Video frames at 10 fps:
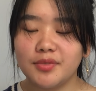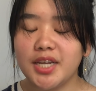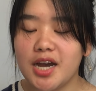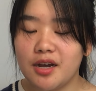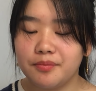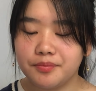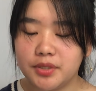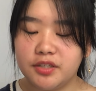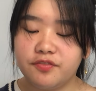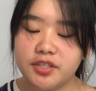yeah,
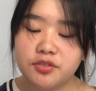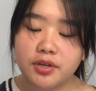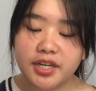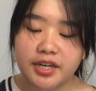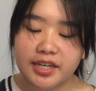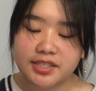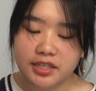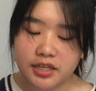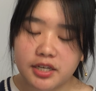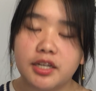it fits really
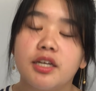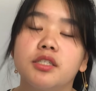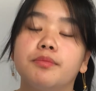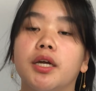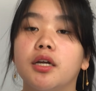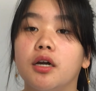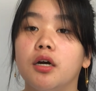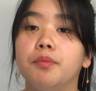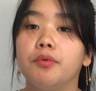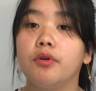nicely. It hits my
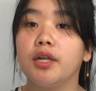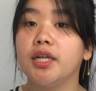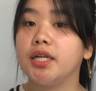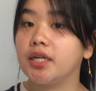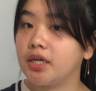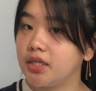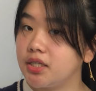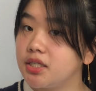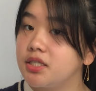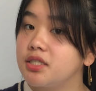cup really
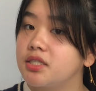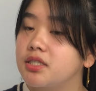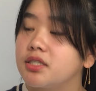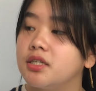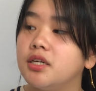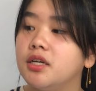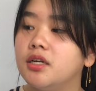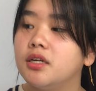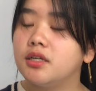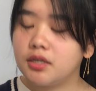nice.
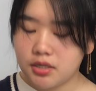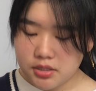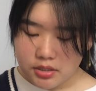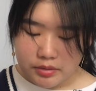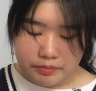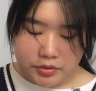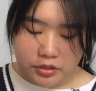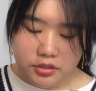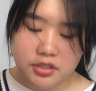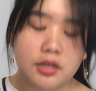So
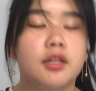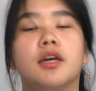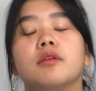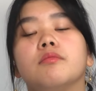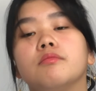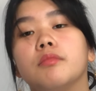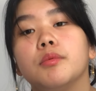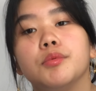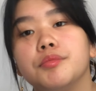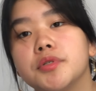it's not like my
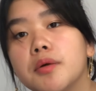boobs